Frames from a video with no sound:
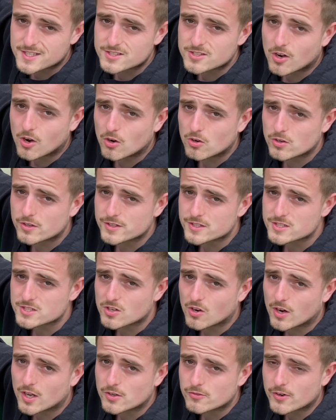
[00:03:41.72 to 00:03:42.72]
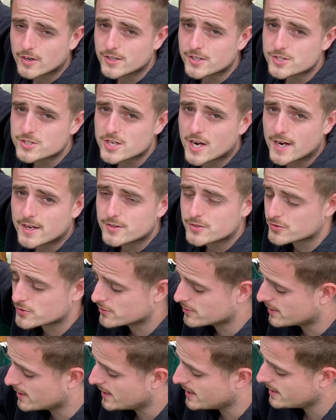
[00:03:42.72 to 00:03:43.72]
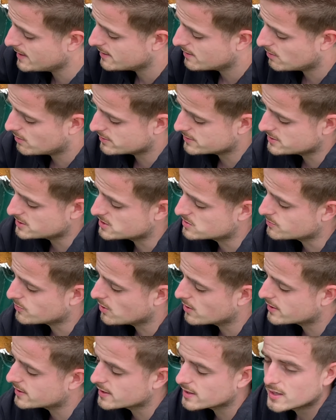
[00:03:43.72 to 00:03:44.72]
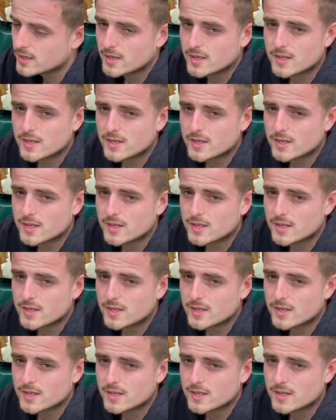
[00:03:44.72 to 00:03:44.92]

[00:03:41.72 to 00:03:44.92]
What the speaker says: hole in the side and run your chain through there onto your sprocket.